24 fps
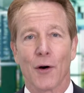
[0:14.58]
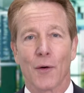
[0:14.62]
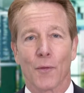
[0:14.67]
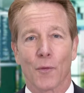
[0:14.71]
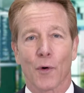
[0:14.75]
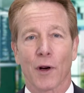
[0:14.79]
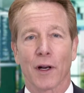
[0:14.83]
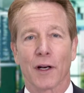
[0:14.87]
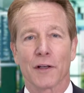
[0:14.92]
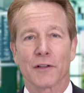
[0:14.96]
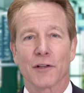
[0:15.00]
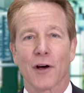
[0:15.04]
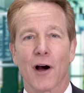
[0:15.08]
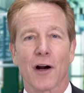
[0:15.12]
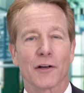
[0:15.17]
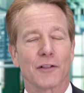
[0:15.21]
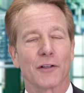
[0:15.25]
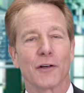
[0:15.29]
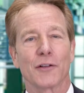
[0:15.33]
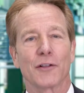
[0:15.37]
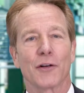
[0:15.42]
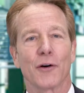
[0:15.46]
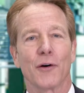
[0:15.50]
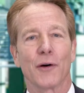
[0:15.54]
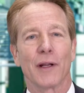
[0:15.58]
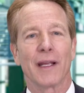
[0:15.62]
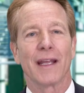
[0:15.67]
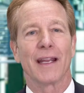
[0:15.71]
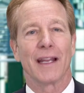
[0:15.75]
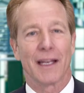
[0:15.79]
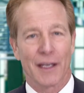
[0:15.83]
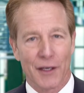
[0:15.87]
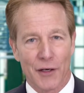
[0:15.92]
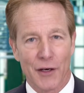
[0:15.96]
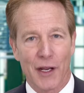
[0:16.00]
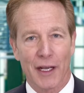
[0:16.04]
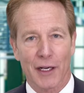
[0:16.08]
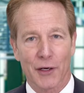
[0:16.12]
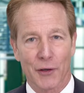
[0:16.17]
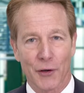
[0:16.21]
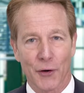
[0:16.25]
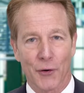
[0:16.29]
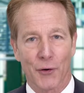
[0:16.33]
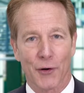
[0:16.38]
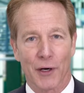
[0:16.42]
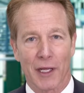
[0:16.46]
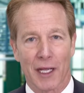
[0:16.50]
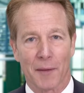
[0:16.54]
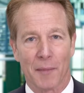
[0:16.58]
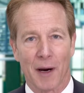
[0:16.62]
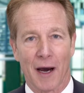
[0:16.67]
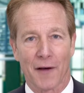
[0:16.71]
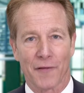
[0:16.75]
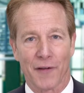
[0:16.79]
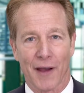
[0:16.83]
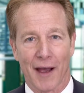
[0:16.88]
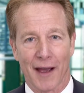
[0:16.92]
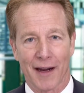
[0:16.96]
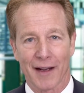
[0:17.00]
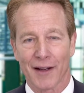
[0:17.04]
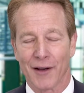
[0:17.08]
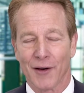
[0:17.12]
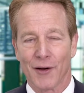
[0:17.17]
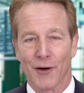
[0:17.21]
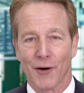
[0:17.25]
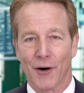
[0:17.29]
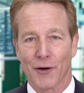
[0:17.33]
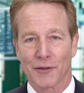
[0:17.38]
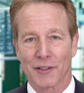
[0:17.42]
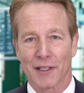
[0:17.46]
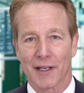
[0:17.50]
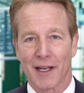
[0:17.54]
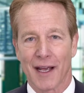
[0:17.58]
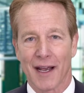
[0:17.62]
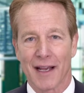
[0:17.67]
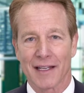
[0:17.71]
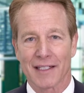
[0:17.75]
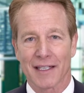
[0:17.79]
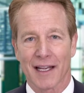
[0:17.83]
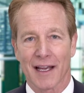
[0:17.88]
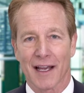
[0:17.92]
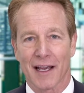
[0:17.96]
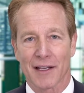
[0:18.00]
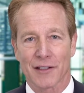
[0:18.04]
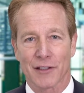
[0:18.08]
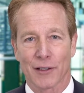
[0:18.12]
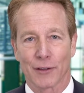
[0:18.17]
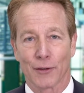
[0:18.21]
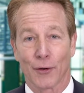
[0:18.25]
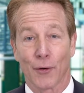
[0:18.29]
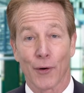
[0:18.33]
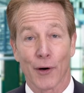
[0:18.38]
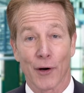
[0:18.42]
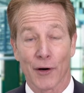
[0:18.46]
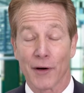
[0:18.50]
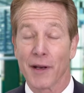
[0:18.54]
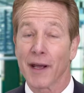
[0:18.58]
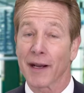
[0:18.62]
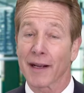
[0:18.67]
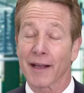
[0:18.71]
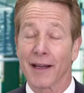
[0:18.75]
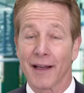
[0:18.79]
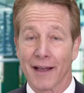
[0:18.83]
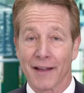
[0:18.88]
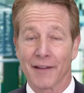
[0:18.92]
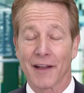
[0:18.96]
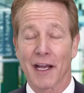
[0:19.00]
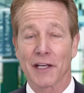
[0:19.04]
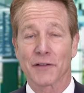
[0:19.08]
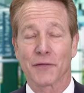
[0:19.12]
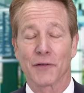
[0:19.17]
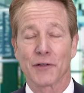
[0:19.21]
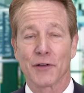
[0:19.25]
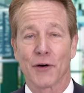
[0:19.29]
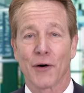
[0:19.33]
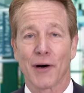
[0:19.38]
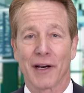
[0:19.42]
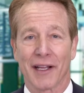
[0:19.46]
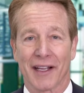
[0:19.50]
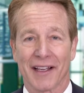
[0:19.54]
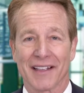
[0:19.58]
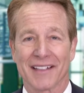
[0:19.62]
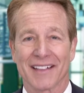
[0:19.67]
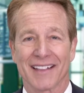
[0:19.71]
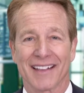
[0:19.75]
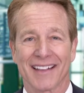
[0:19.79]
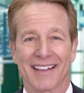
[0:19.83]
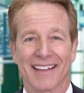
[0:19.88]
We're going to talk to attorney Nick Gurney about that on today's Ask the Lawyer. Nick, thanks for joining us.